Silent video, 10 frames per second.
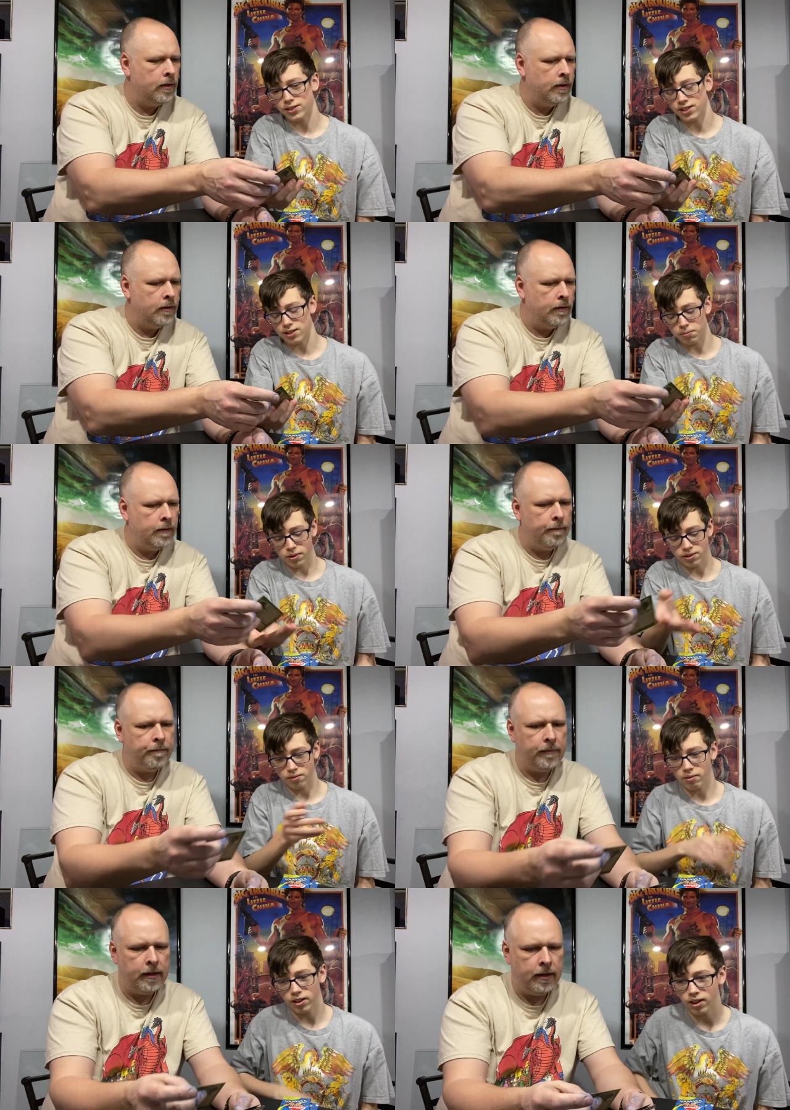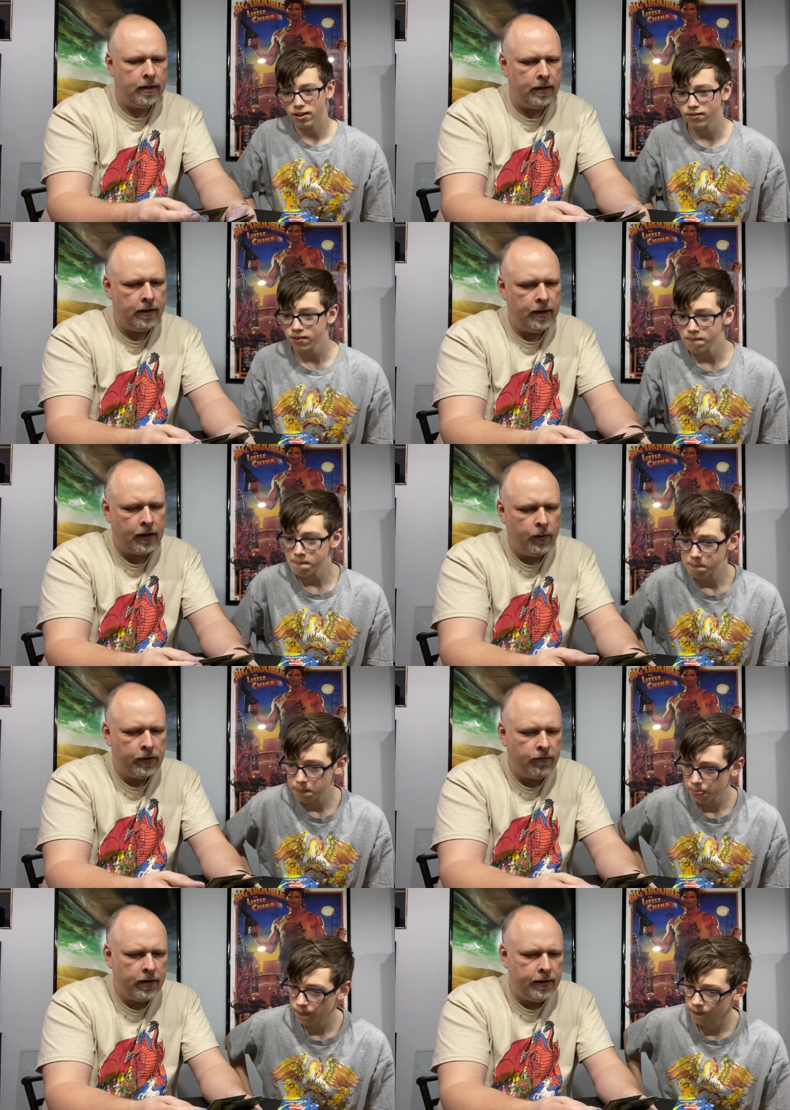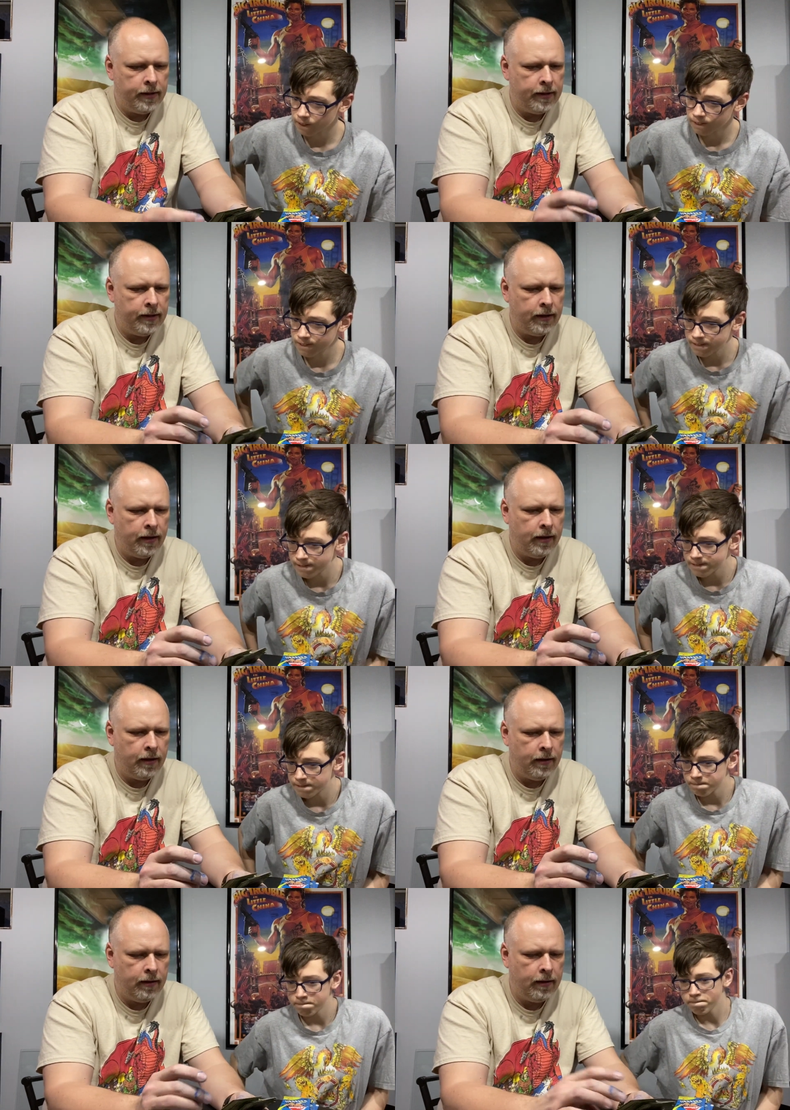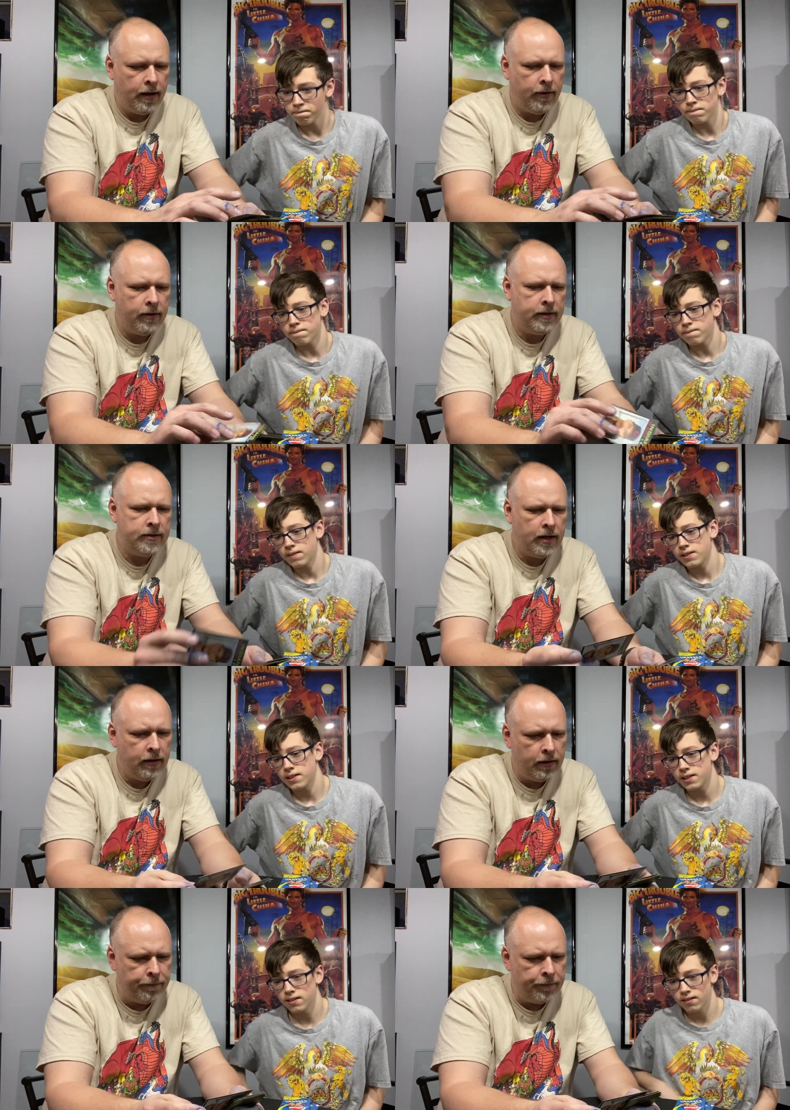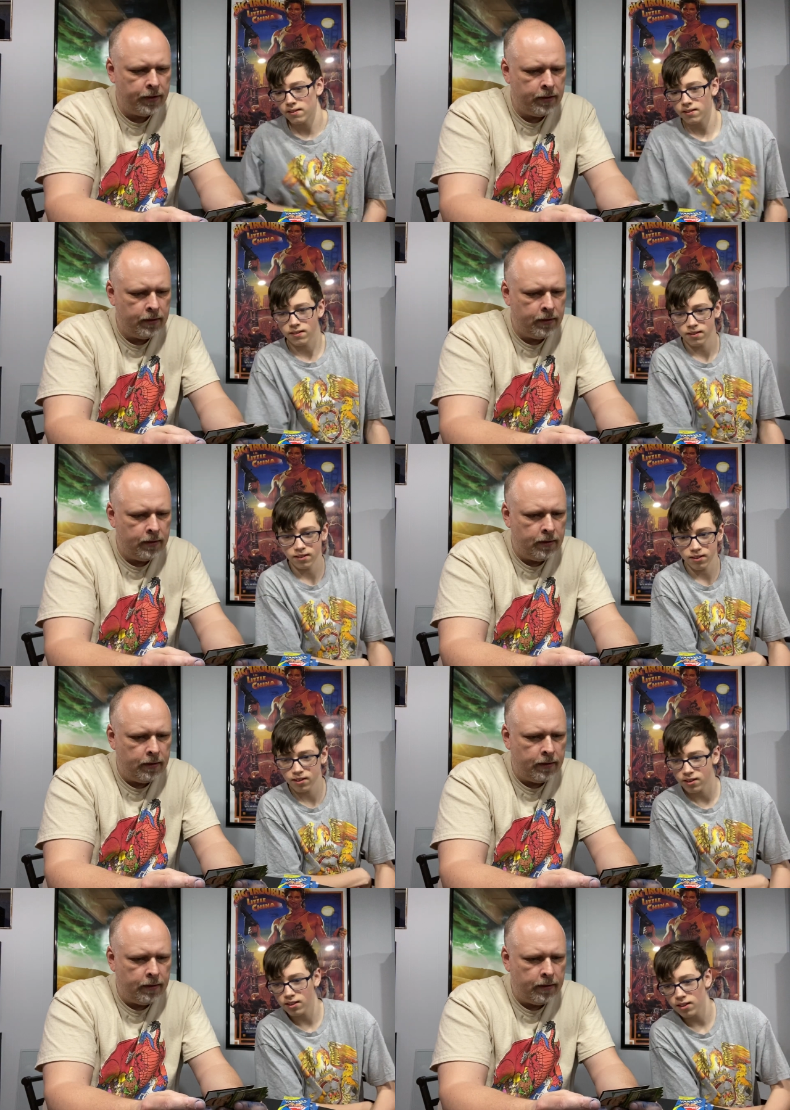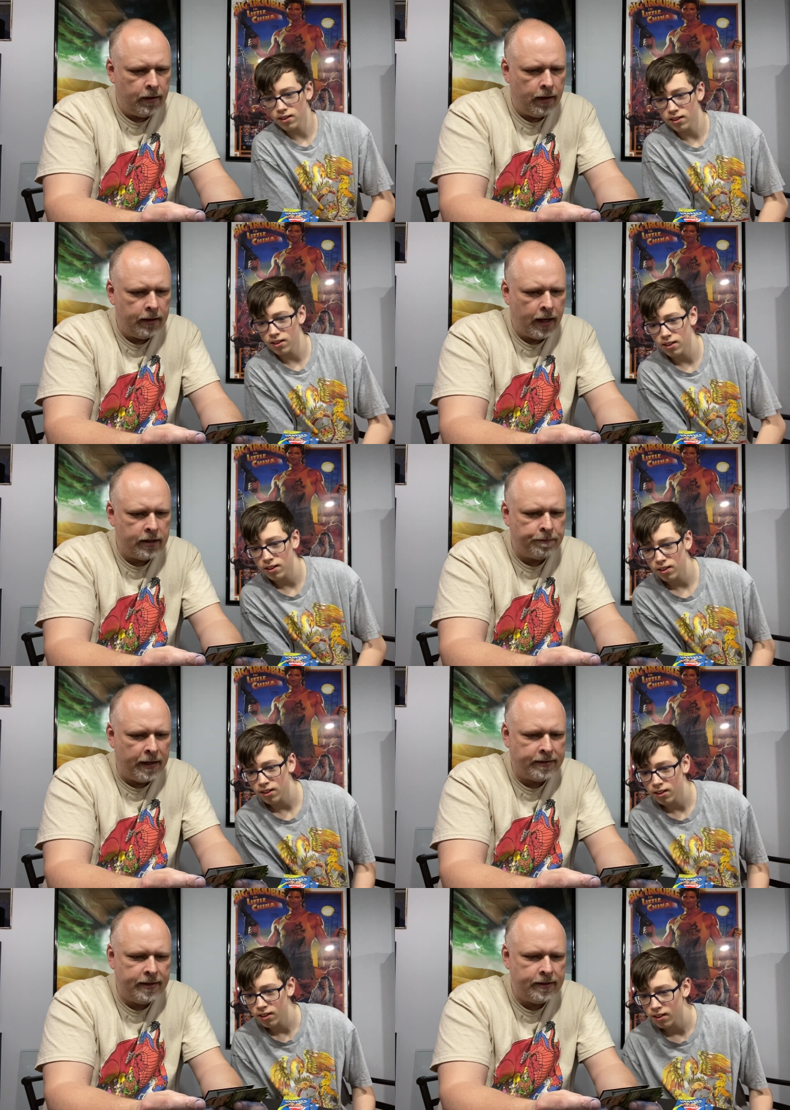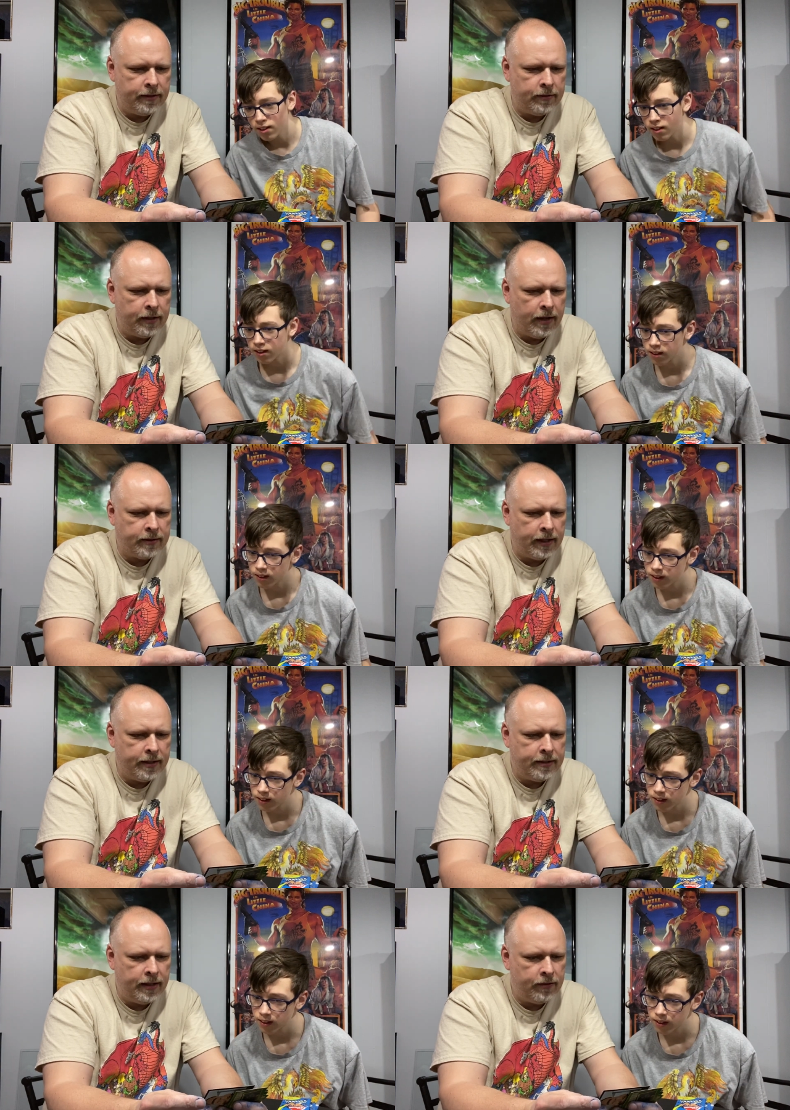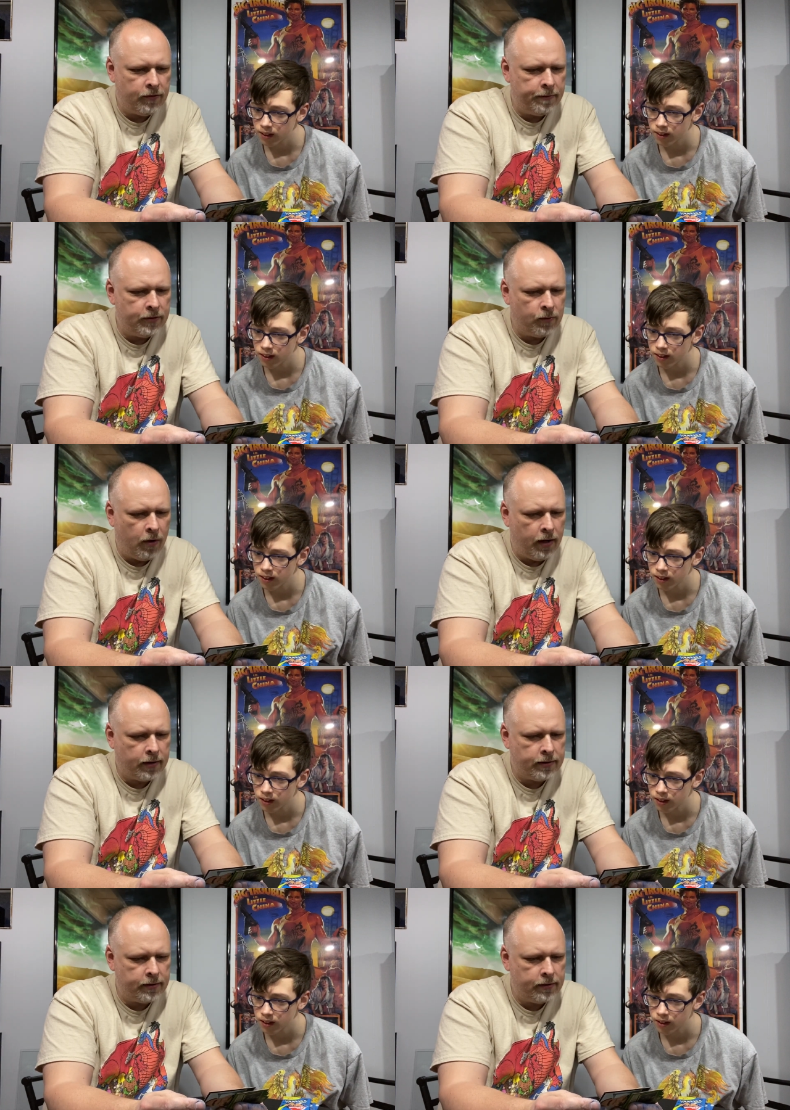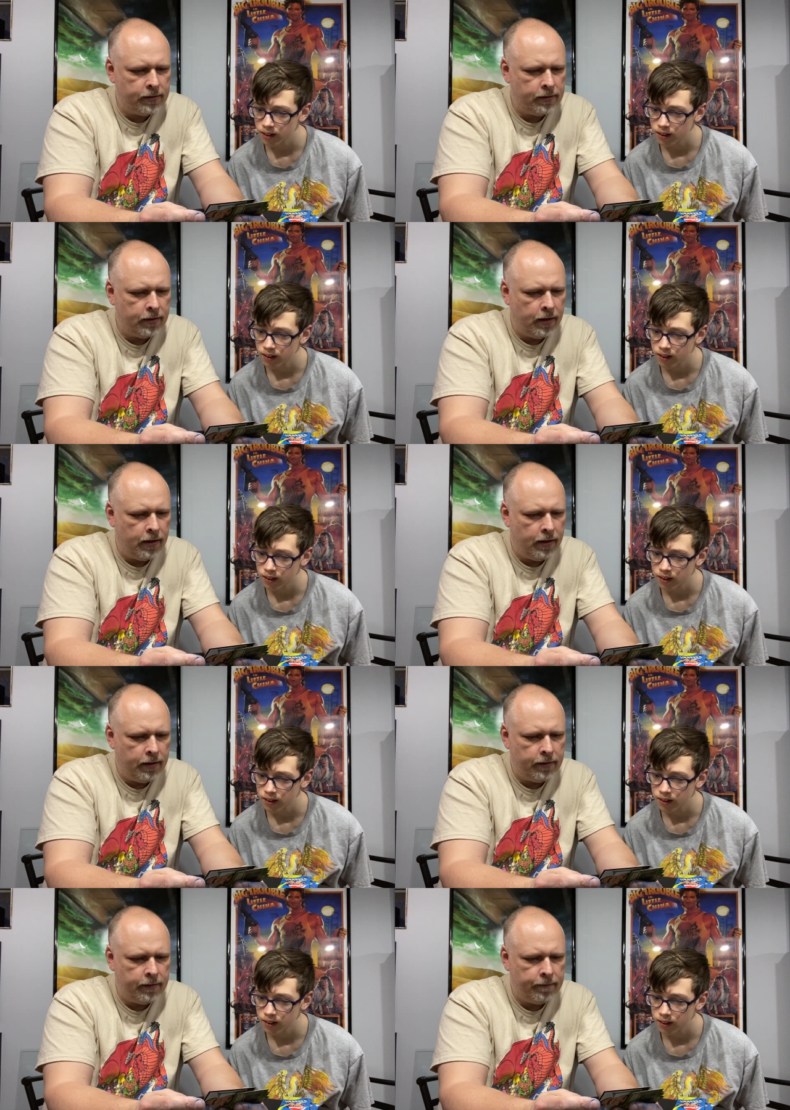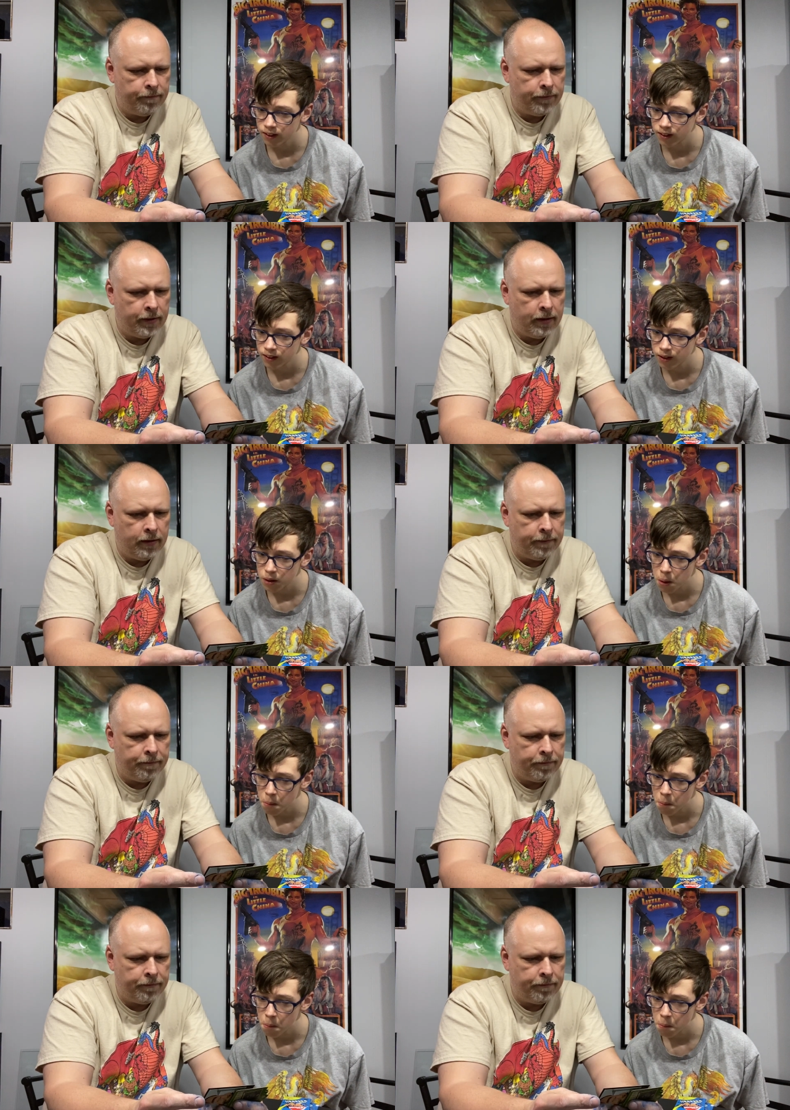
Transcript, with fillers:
Speaker 1: seen this person in my life.
Speaker 2: Nick Whitgren, uh, Heritage. I don't know. Uh, he had his best season in two thousand nineteen. Trimmed his walks. Uh, I don't know.